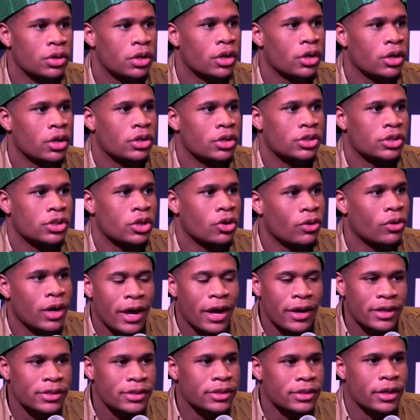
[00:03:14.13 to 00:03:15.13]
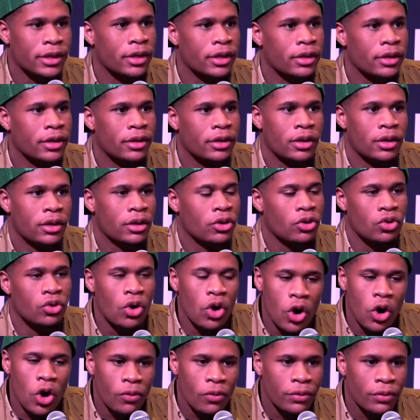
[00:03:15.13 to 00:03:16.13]
so I've seen it, you know,
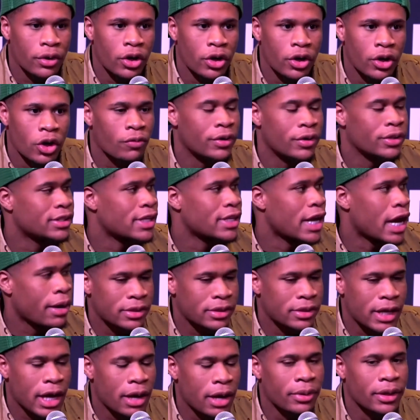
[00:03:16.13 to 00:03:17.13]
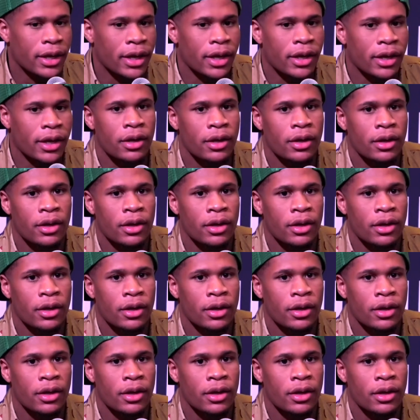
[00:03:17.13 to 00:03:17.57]
over and over time and time again.